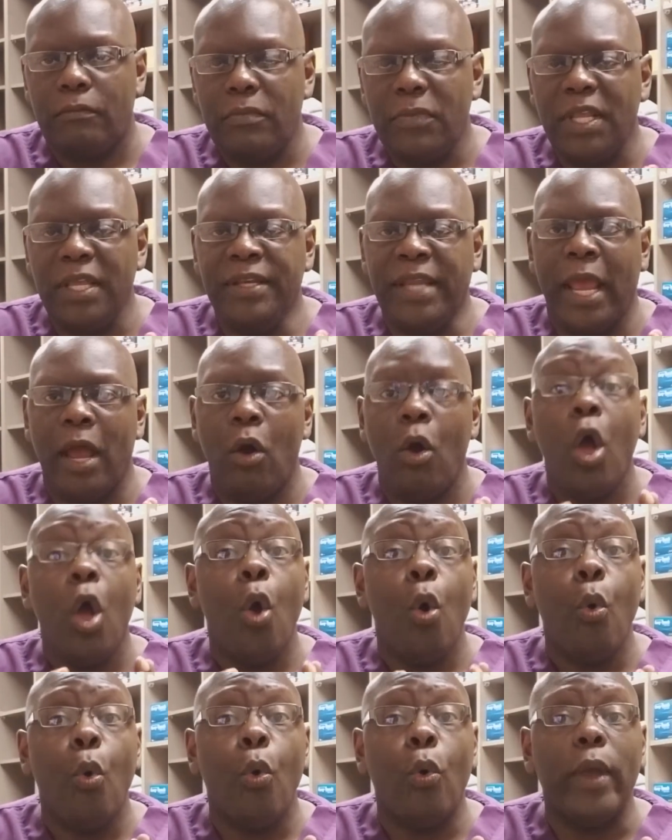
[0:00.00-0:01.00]
Now,
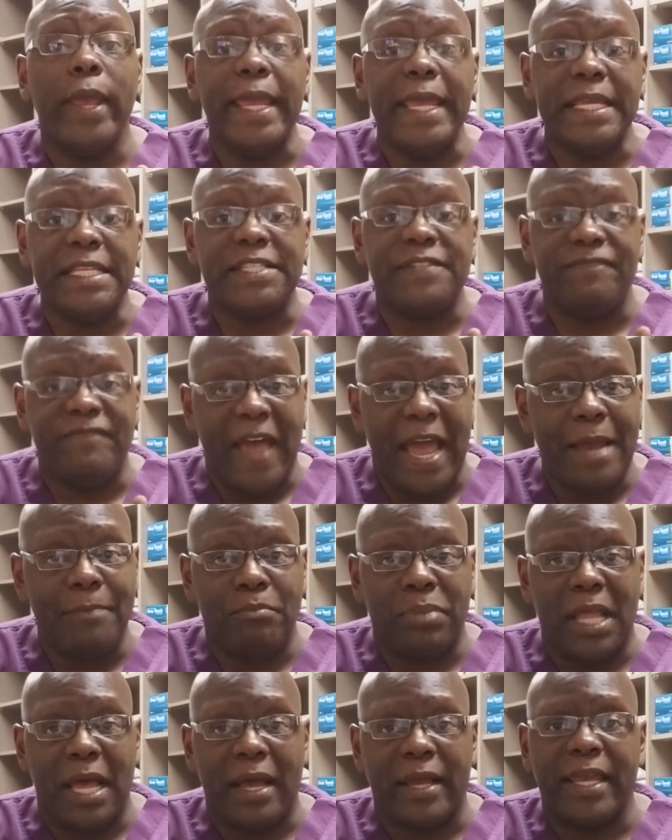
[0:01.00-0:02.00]
its fat
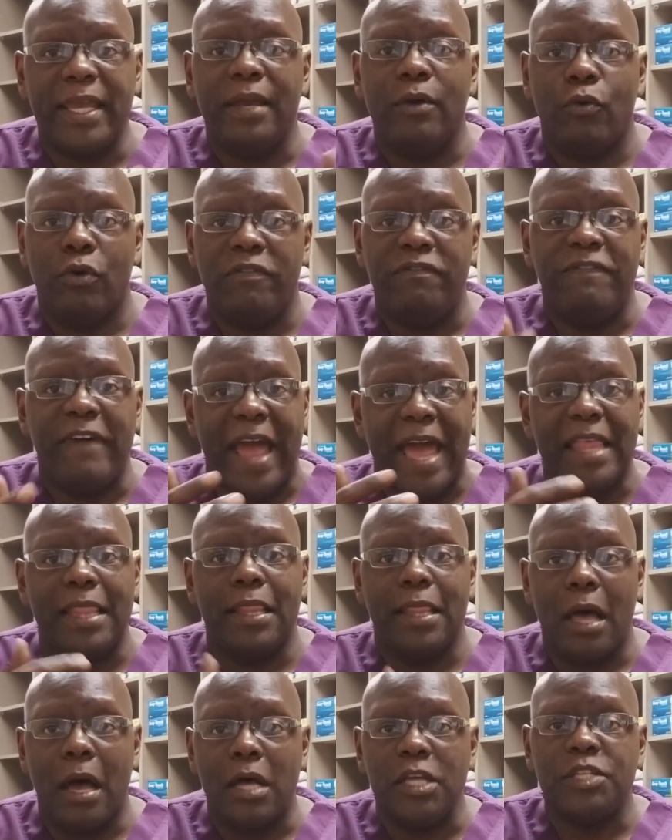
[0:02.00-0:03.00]
blocking or fat
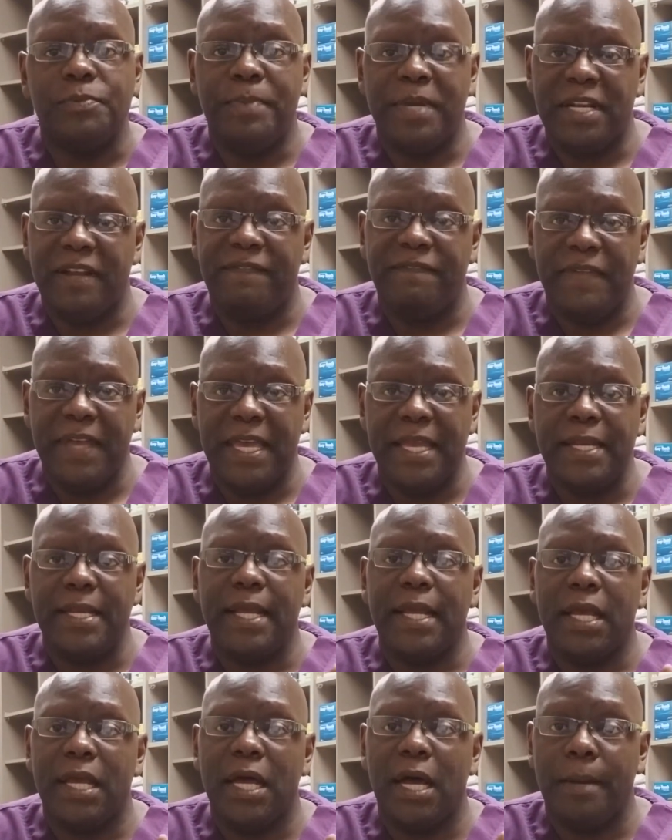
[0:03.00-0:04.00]
loss benefit
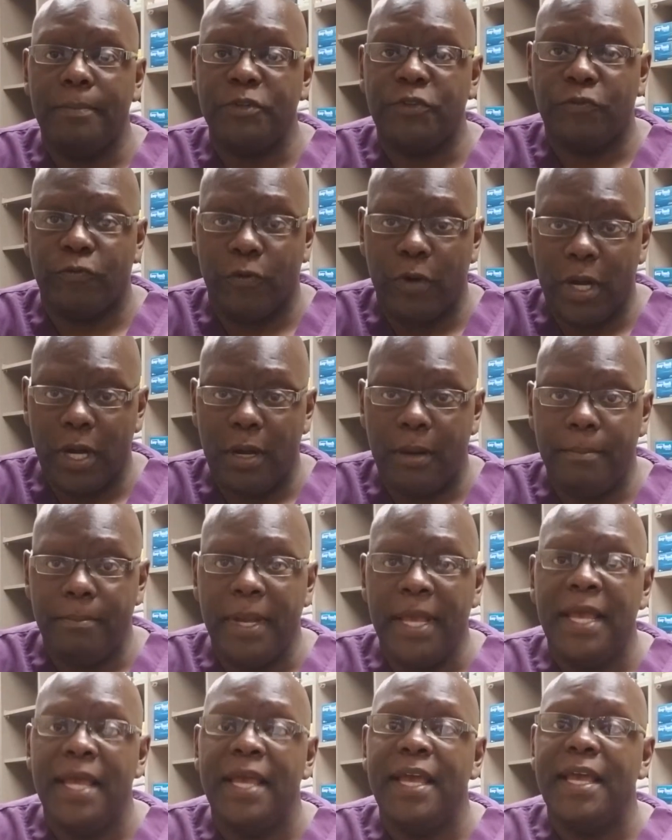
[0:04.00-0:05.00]
comes from